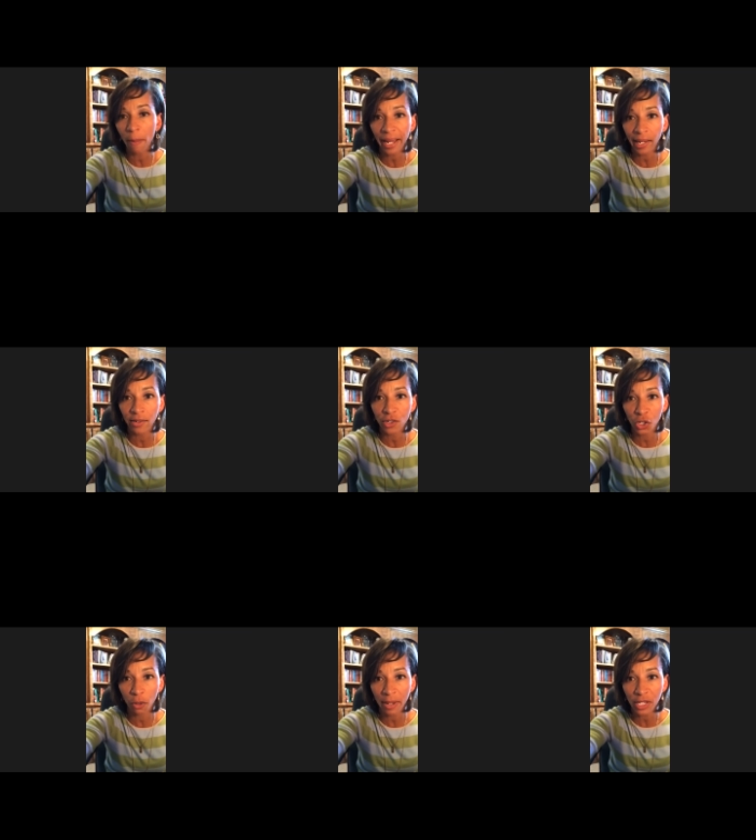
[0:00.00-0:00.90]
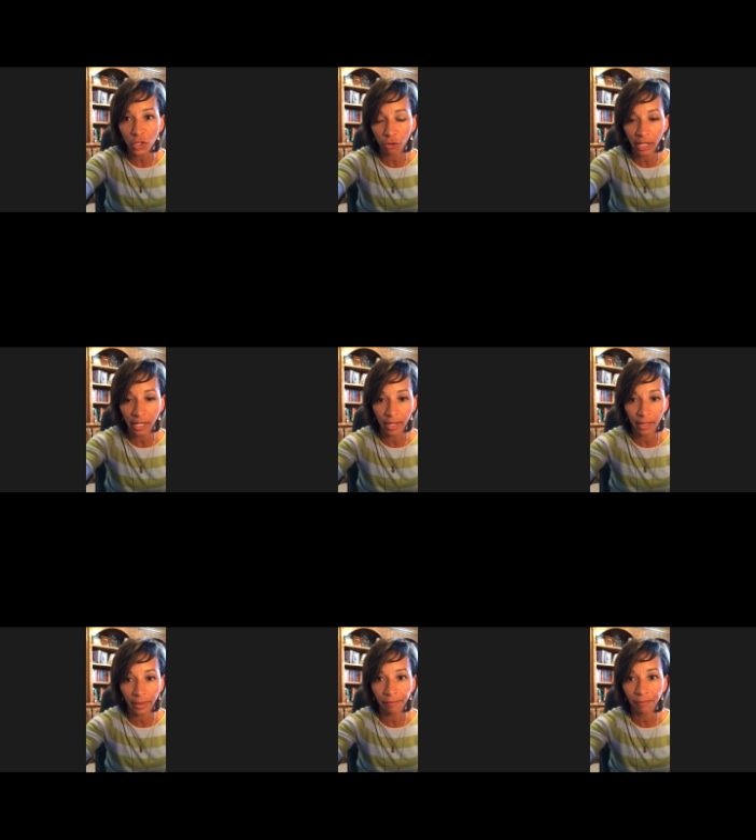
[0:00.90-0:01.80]
back and share my screen
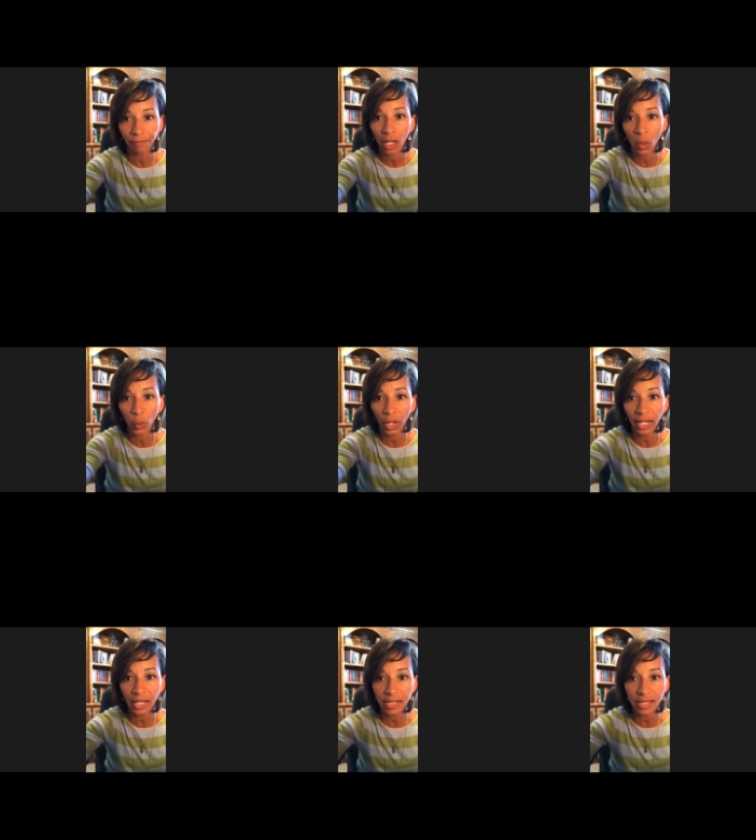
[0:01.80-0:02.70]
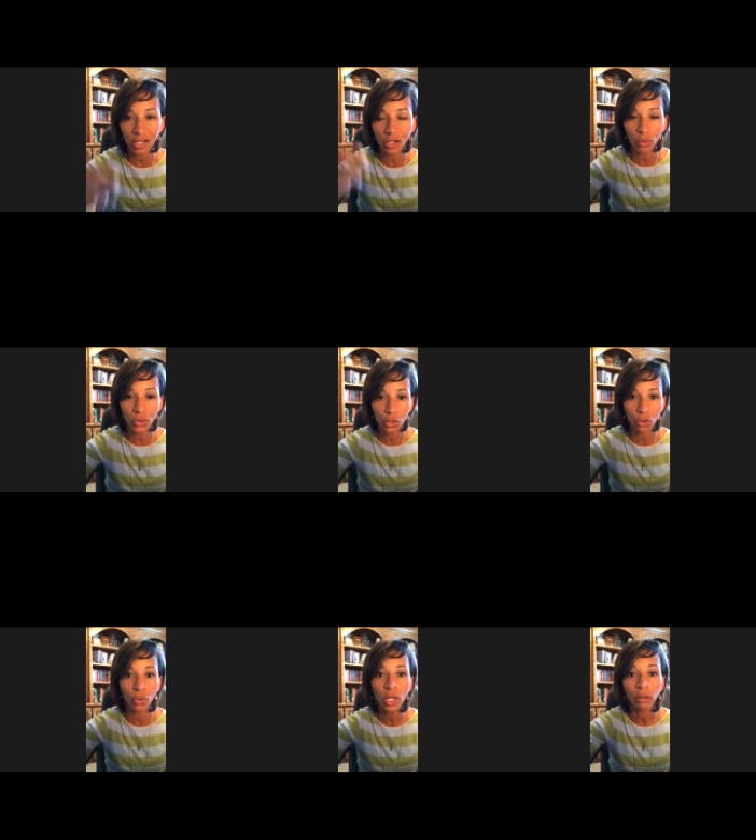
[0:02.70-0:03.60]
again, and we're going to continue to
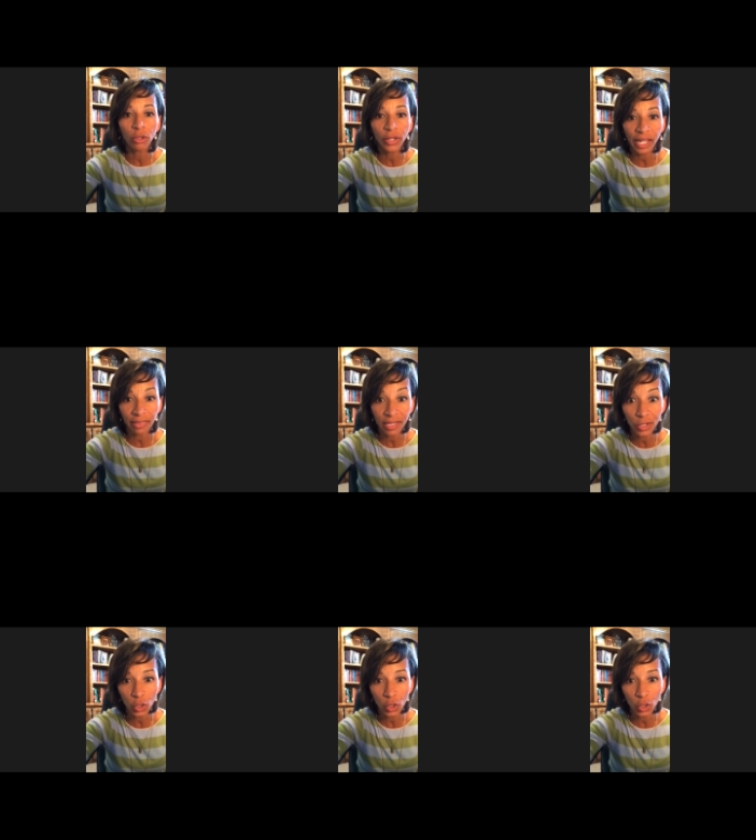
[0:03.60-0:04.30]
look at these